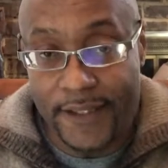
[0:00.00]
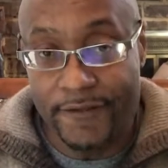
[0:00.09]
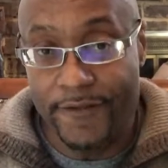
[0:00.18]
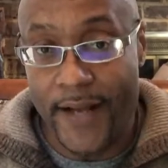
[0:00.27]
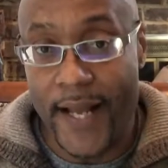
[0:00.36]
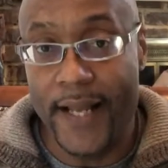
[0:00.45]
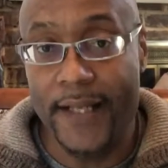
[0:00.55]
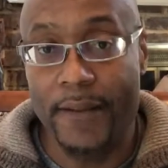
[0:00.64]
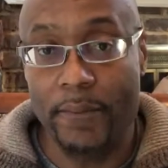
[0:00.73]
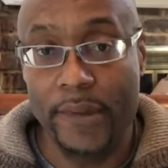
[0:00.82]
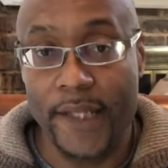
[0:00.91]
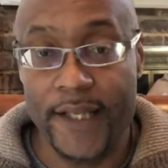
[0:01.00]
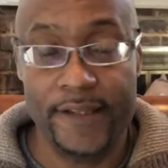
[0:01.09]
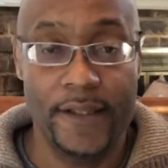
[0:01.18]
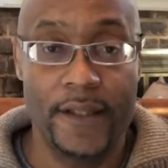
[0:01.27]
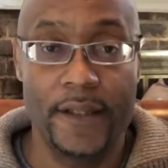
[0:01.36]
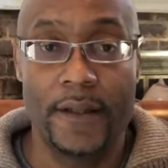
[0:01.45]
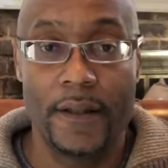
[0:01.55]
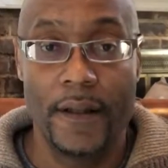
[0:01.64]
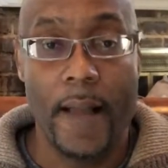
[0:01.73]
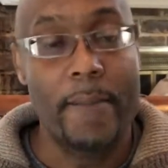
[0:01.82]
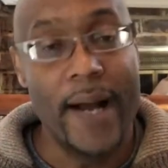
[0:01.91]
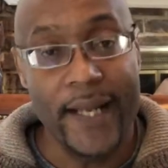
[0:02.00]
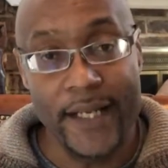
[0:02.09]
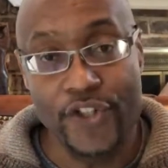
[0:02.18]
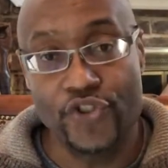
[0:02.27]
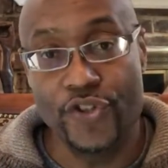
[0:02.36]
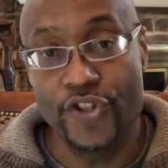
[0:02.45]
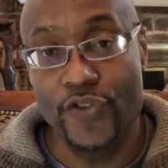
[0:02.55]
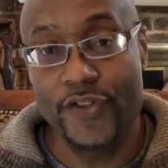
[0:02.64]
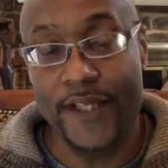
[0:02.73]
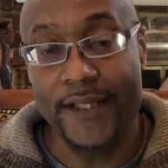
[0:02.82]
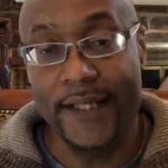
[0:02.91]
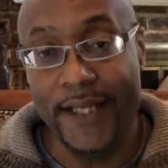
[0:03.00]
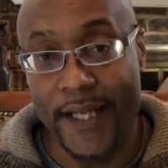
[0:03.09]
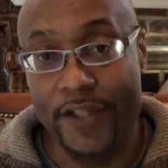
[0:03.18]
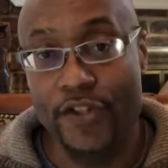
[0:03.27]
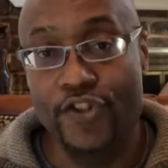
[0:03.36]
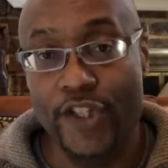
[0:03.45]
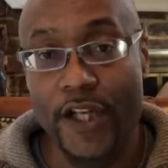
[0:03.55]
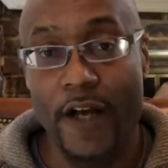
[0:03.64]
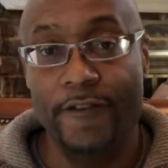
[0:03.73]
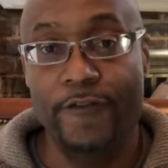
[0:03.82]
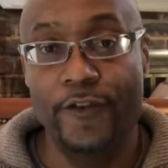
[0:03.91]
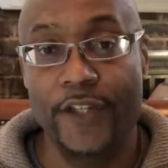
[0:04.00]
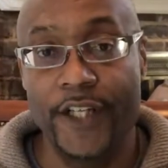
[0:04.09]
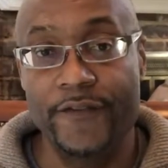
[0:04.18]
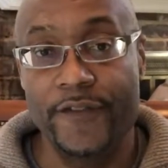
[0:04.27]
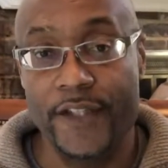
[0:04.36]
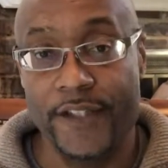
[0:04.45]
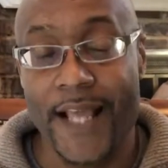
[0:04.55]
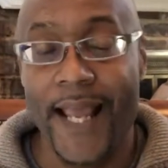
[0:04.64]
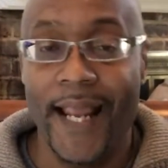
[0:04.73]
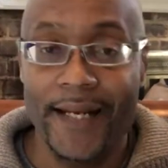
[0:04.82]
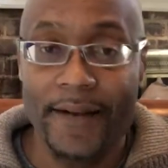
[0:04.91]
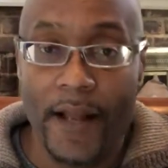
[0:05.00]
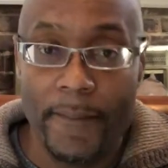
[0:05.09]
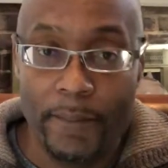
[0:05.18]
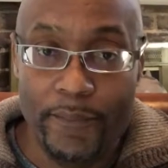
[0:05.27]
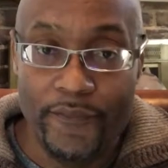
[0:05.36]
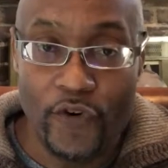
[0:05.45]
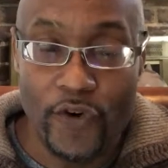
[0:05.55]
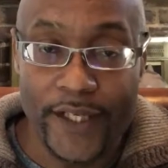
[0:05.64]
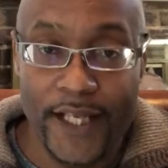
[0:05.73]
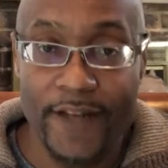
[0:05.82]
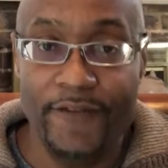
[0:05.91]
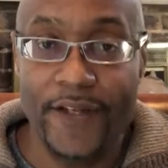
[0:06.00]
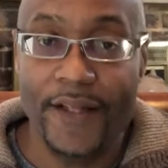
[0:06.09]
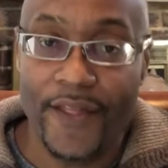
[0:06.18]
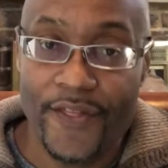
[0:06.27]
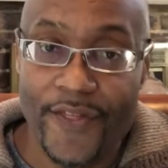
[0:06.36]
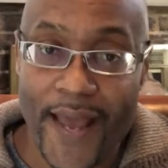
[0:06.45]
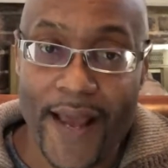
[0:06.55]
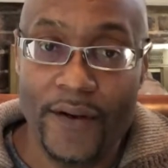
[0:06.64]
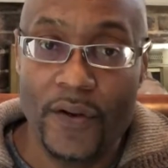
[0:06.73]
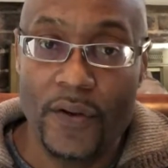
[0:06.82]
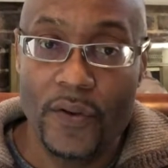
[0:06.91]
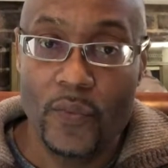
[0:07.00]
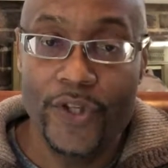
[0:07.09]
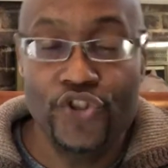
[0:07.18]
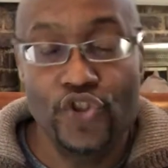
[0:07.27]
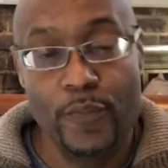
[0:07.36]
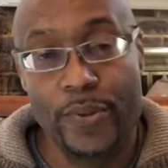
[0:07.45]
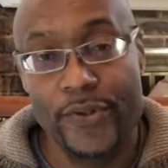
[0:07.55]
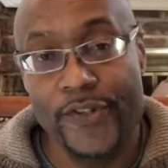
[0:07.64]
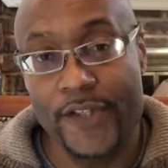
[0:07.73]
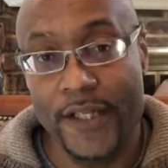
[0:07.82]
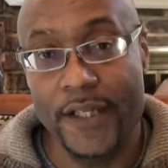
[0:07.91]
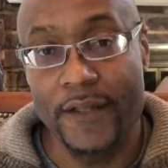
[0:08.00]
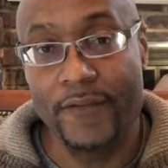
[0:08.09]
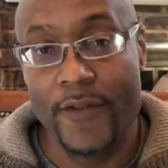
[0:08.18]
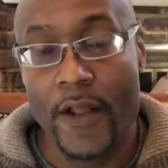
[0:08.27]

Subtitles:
divine blessing by introducing the energy of forgiveness and forgiving that which you perceive.